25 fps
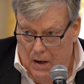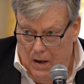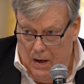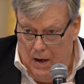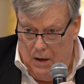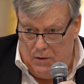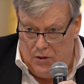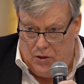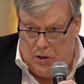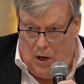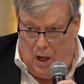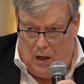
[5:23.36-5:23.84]

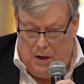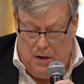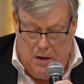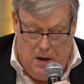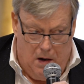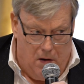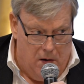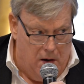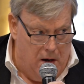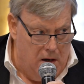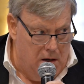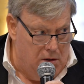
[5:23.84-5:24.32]
Now,
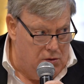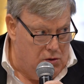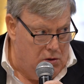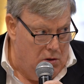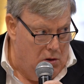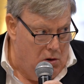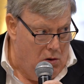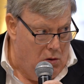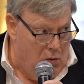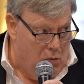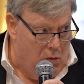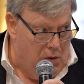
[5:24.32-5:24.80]
Solidarity, as you
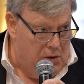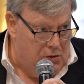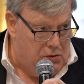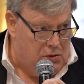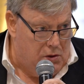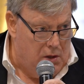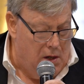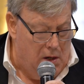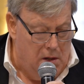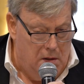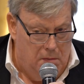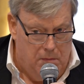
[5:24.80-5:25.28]
know, was
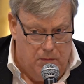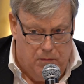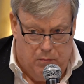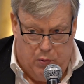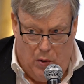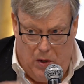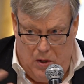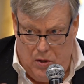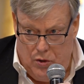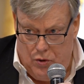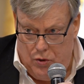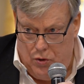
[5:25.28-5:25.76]
the
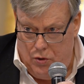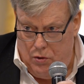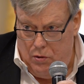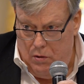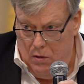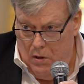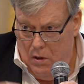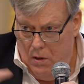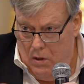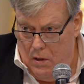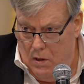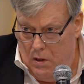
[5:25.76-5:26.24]
British
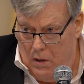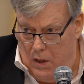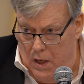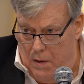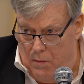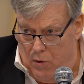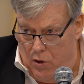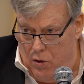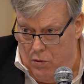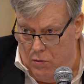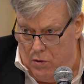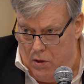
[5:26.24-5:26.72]

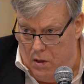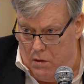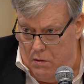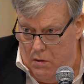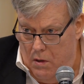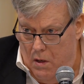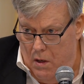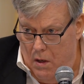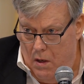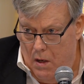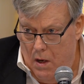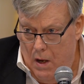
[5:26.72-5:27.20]
labor
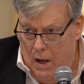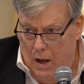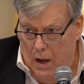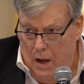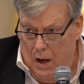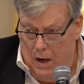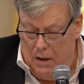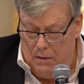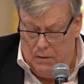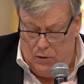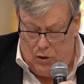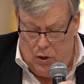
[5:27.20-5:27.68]
union,
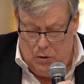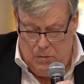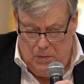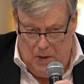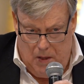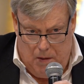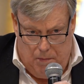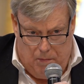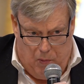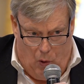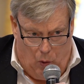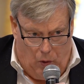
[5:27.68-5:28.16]

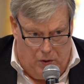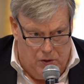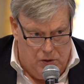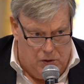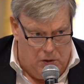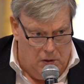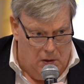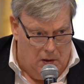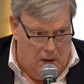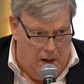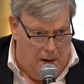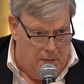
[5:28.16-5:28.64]
the
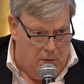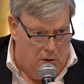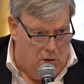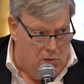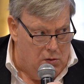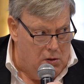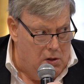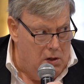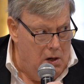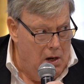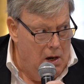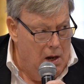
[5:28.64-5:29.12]
Polish labor
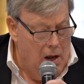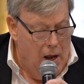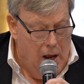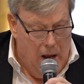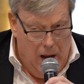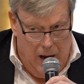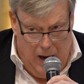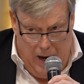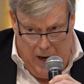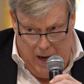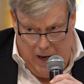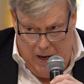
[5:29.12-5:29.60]
union.
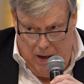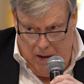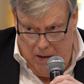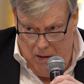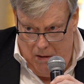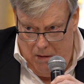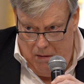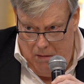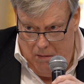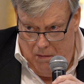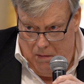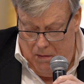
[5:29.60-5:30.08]

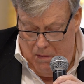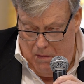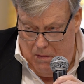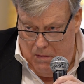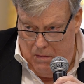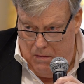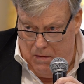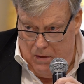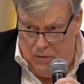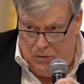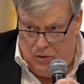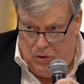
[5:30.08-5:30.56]
And
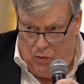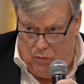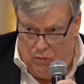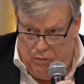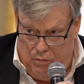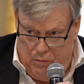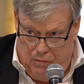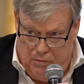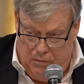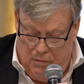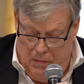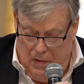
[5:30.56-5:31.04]
there's a
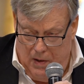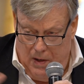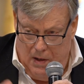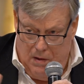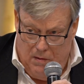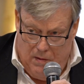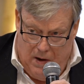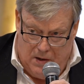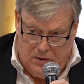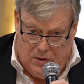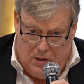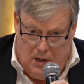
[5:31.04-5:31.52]

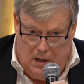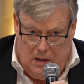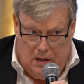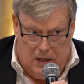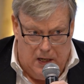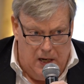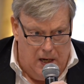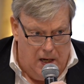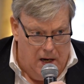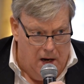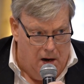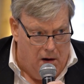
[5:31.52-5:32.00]
interesting
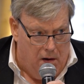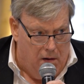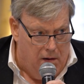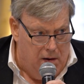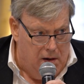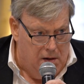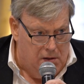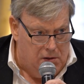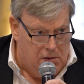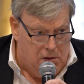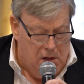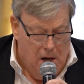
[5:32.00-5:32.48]
thing here
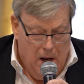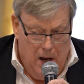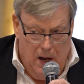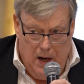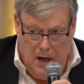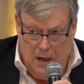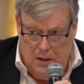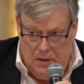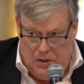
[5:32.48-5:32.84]
is in